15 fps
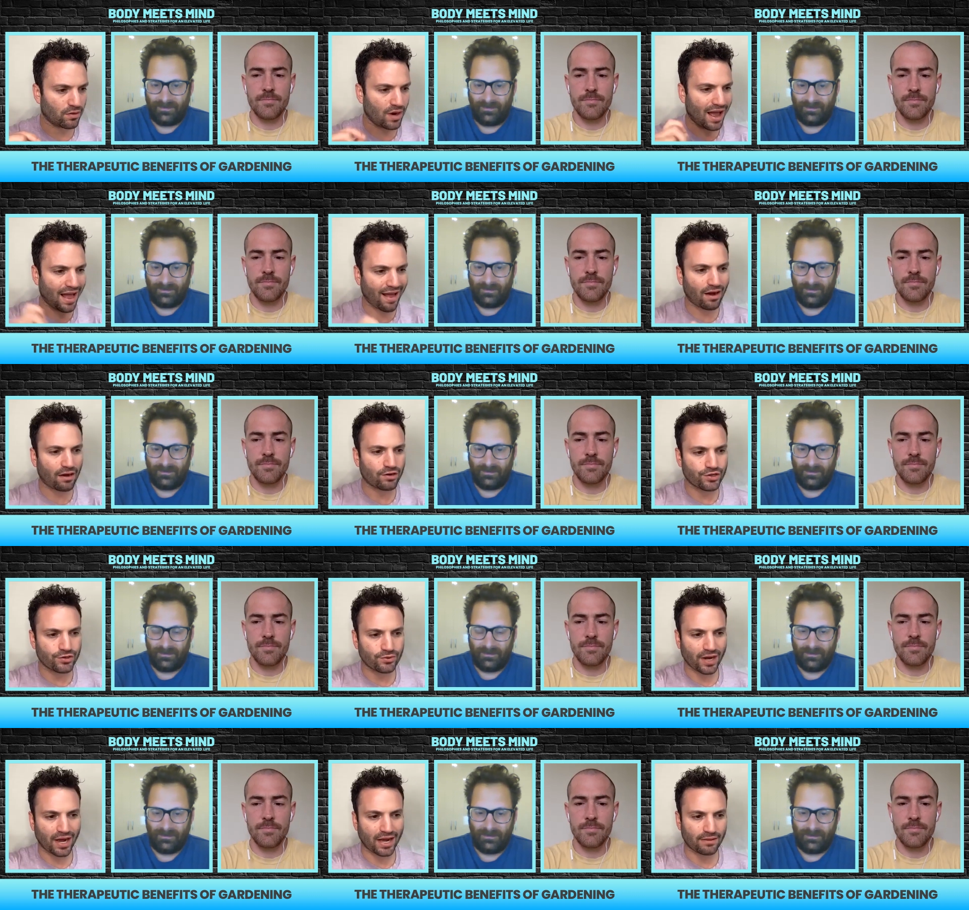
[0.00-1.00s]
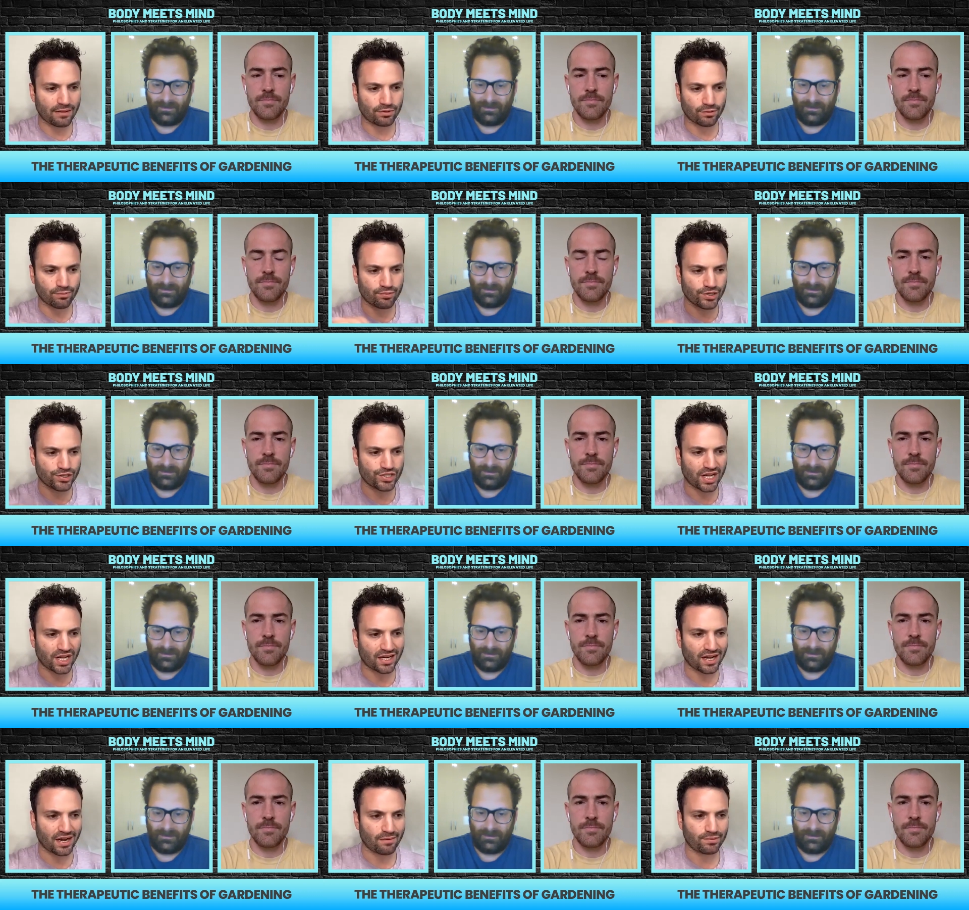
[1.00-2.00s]
Speaker 1: how you were able to bridge
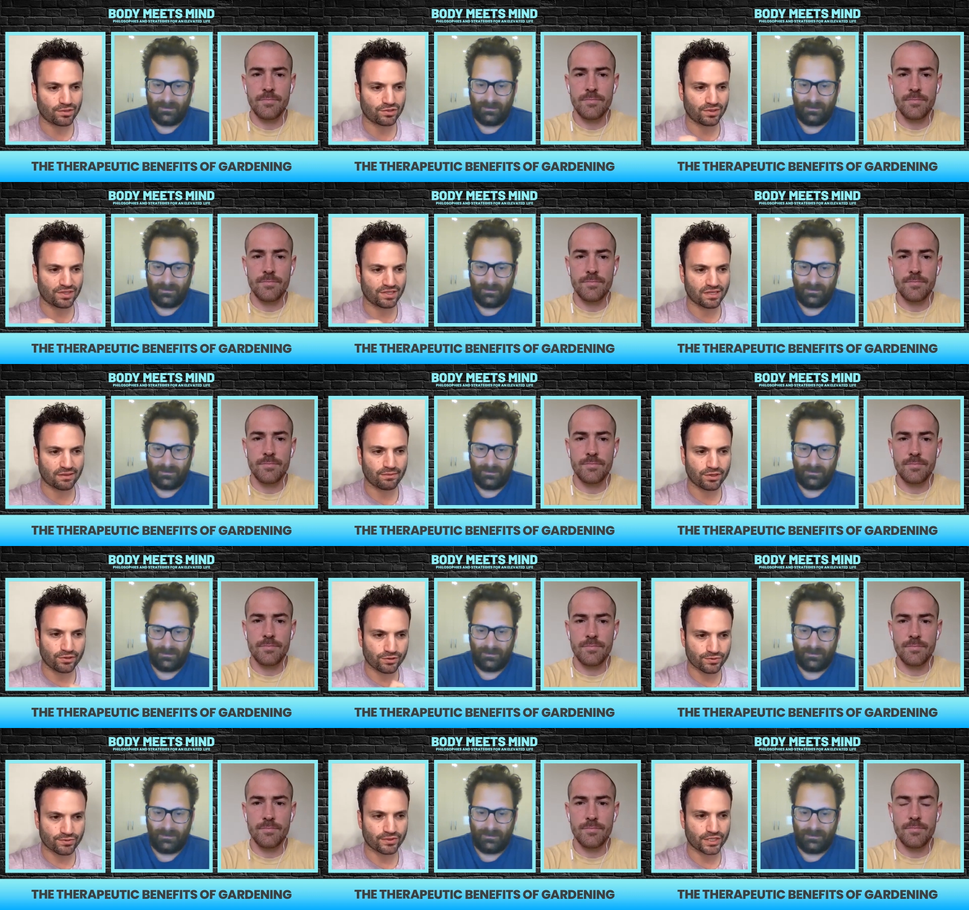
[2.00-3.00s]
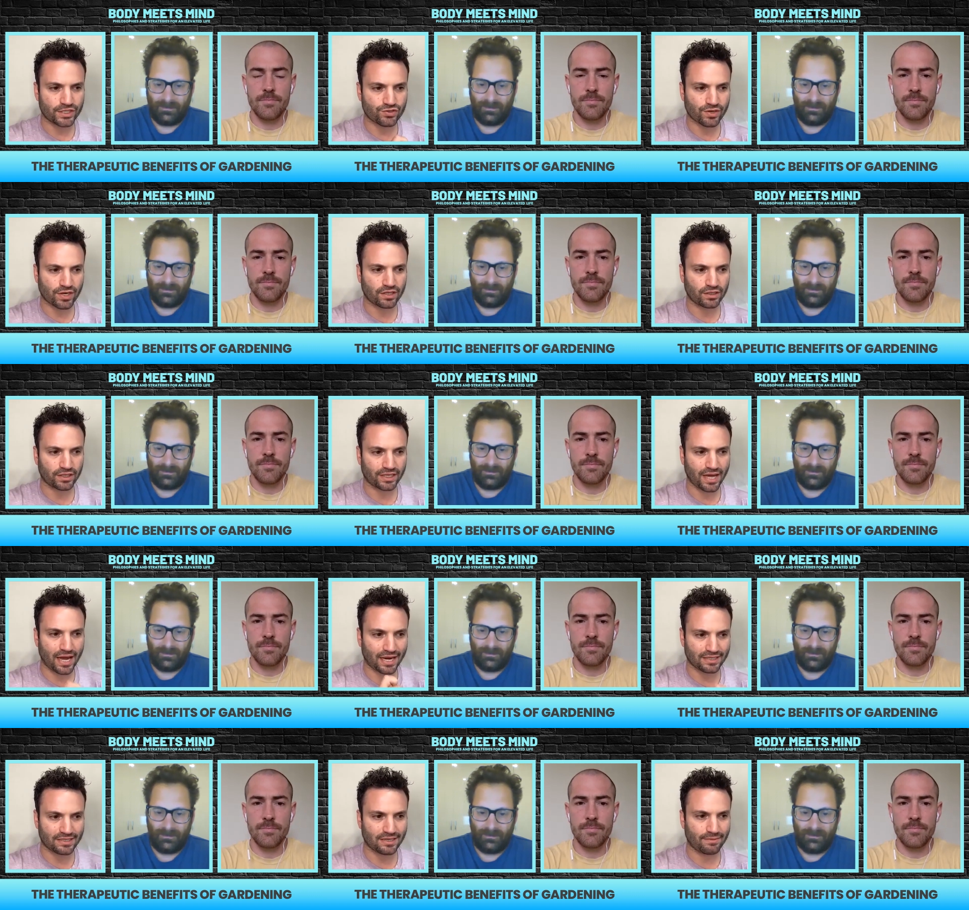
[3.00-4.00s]
that gap between someone who was really struggling
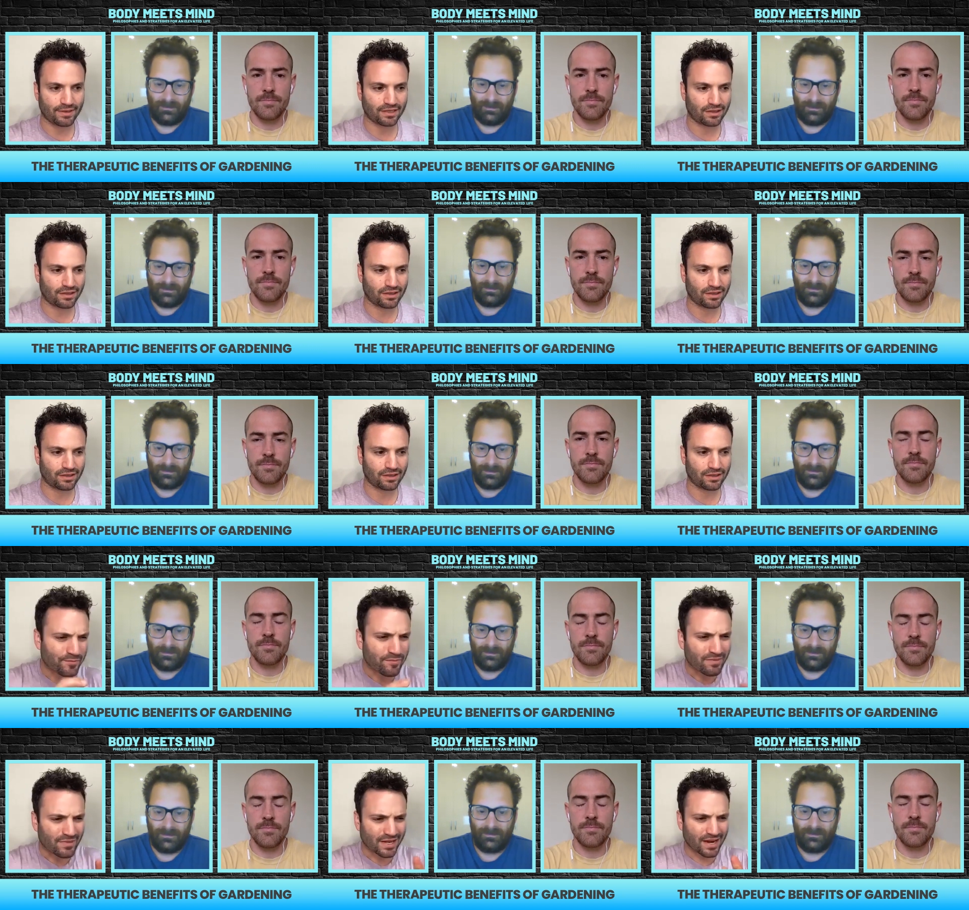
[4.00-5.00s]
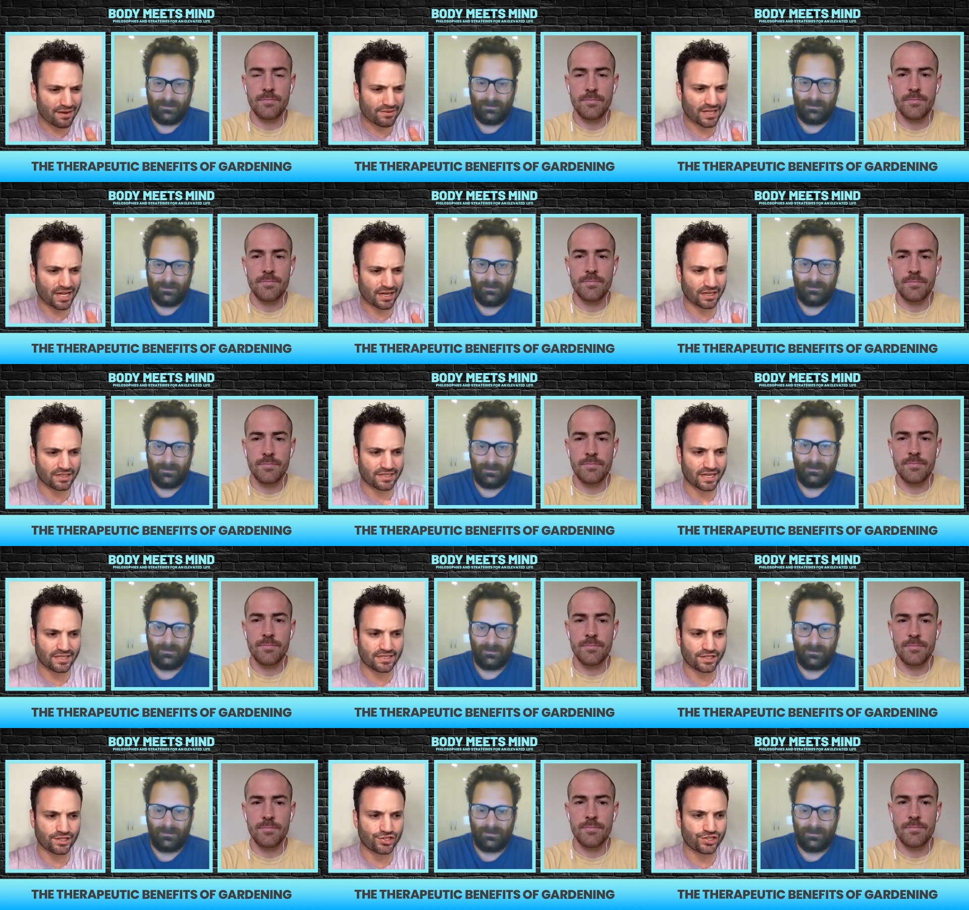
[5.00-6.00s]
academically and having that
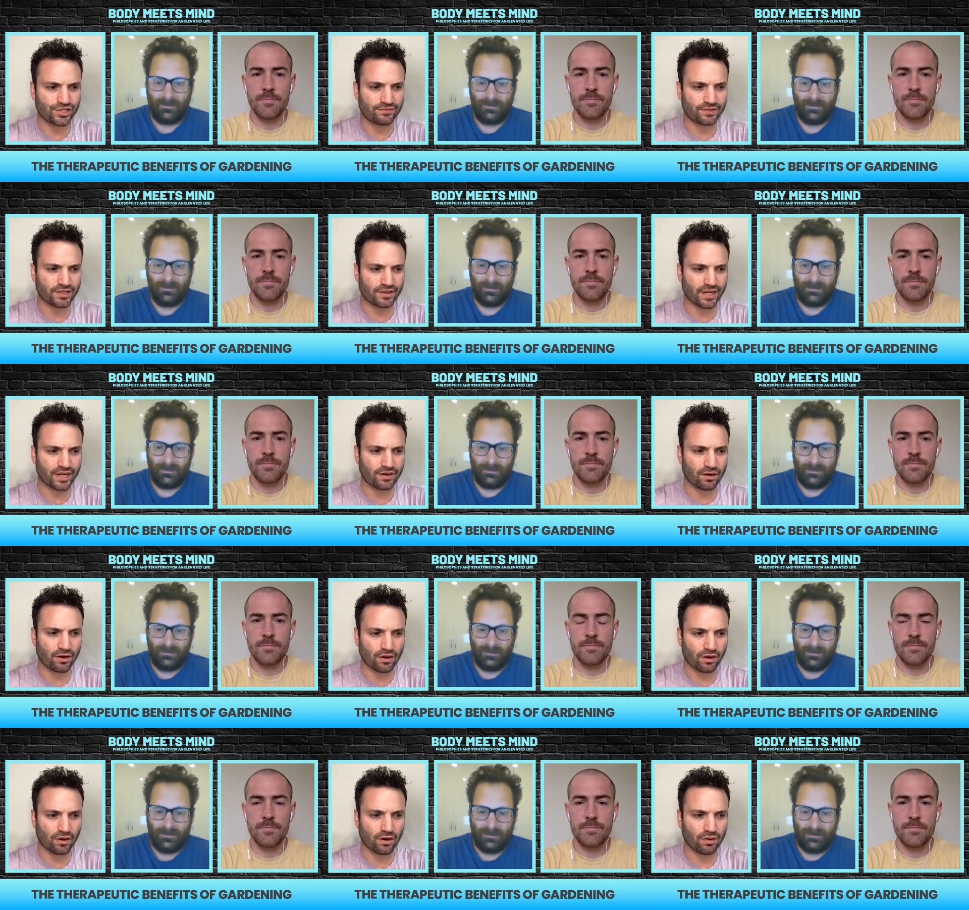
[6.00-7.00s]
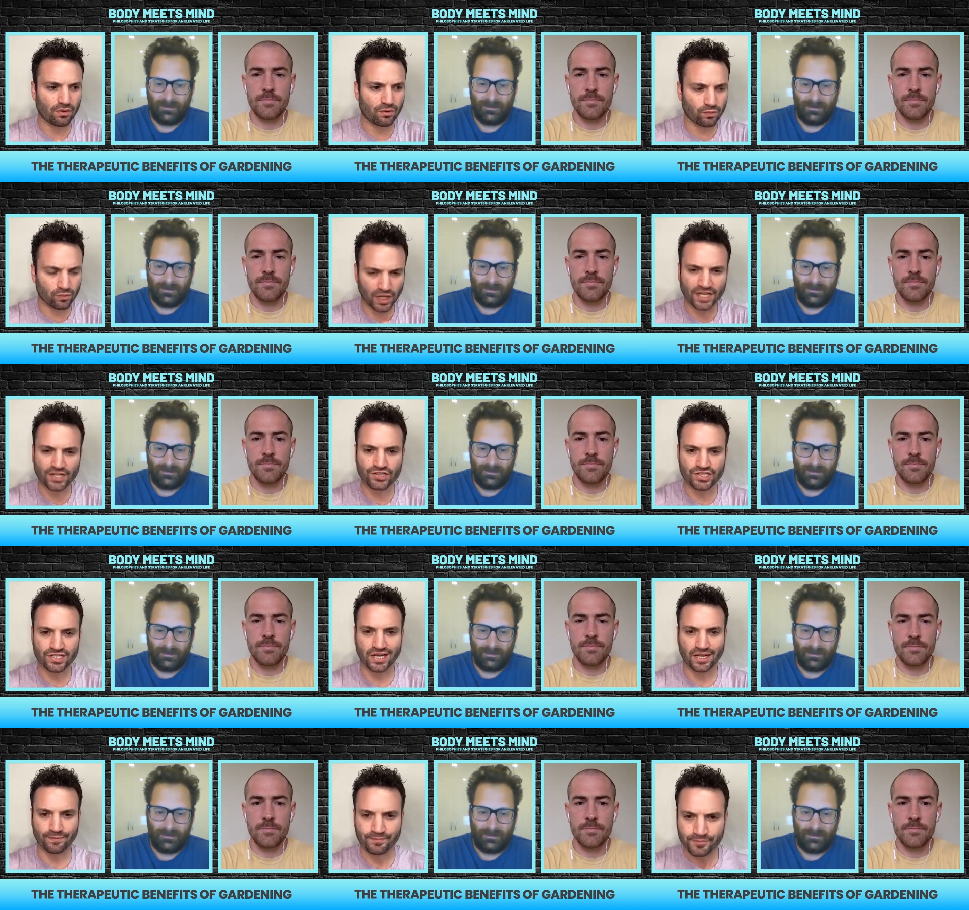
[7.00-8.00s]
identity shift, and then, like you
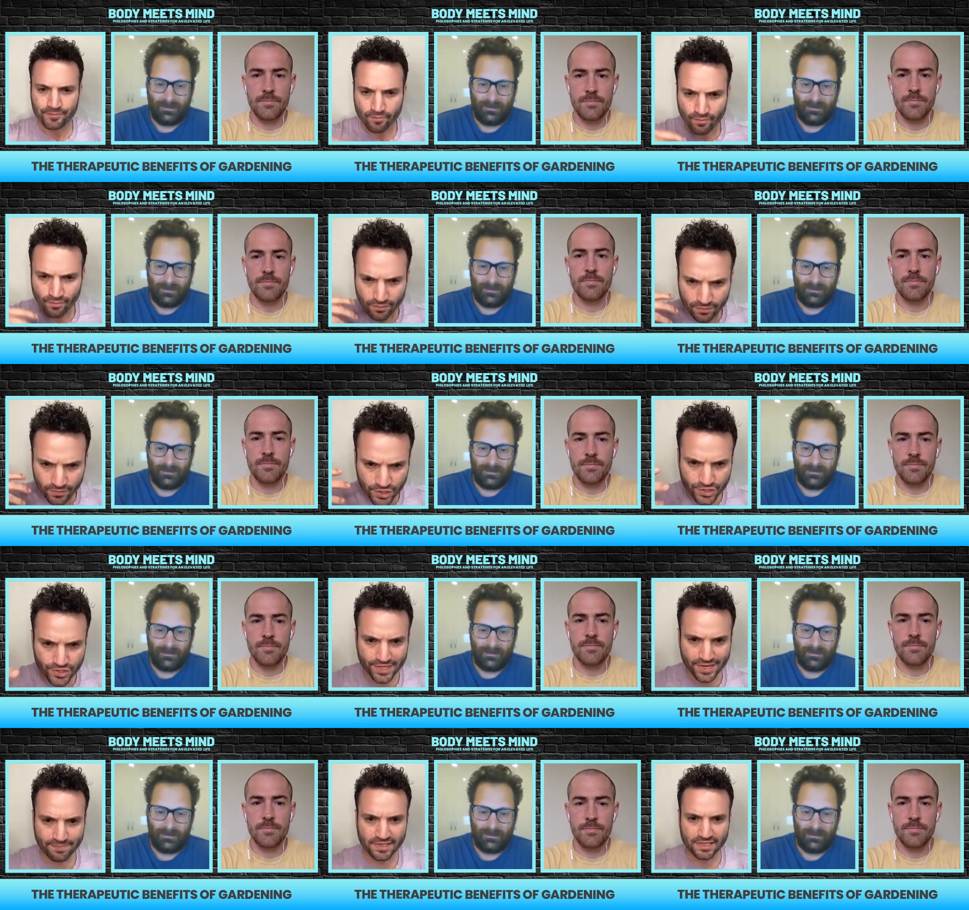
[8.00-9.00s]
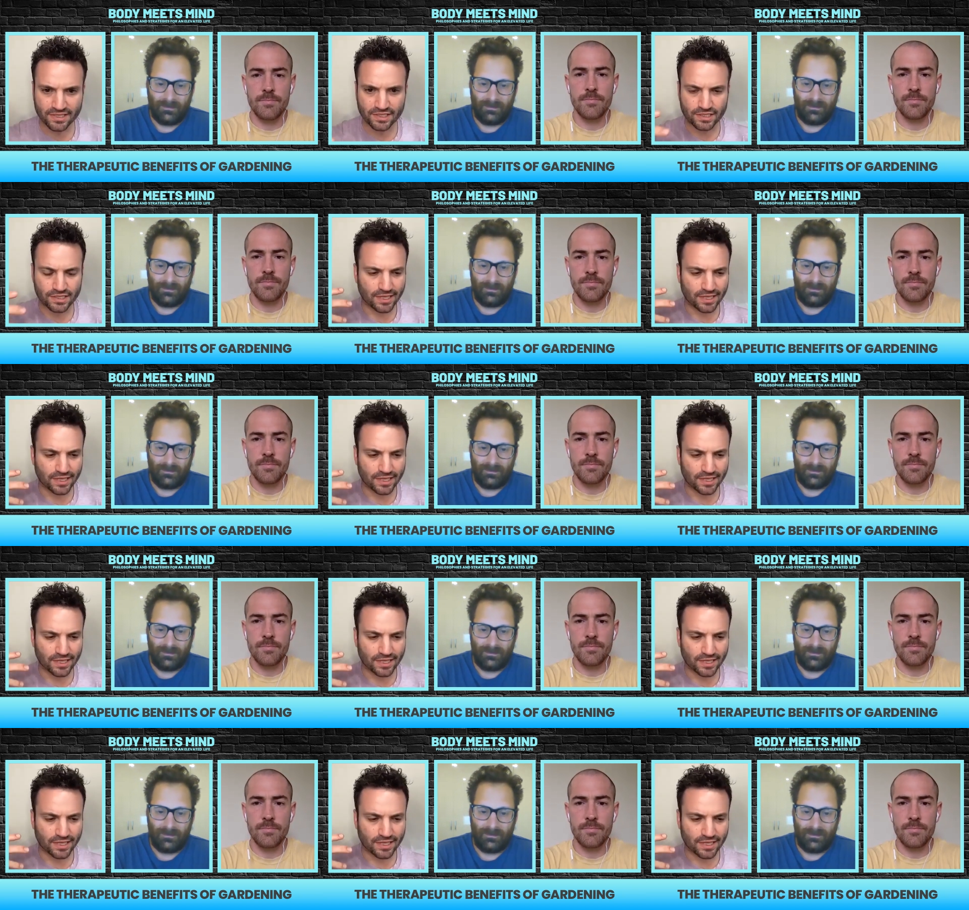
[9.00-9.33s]
said, you stepped you